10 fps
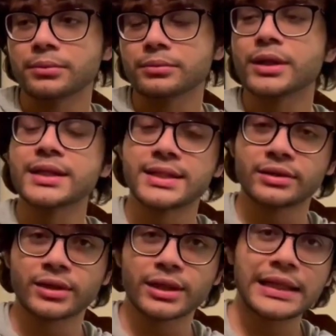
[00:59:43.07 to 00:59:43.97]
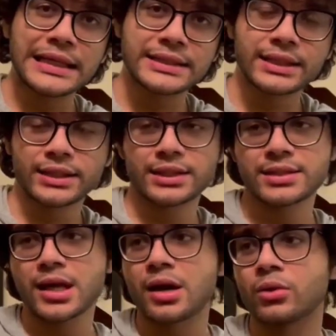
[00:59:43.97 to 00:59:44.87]
considering lighting,
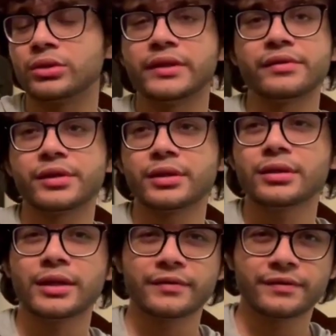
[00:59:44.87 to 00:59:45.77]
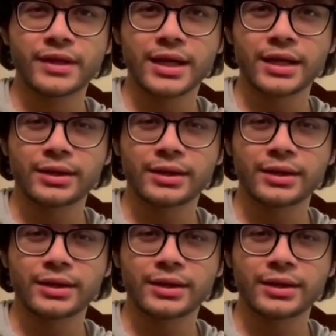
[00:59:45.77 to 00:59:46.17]
sound and everything. I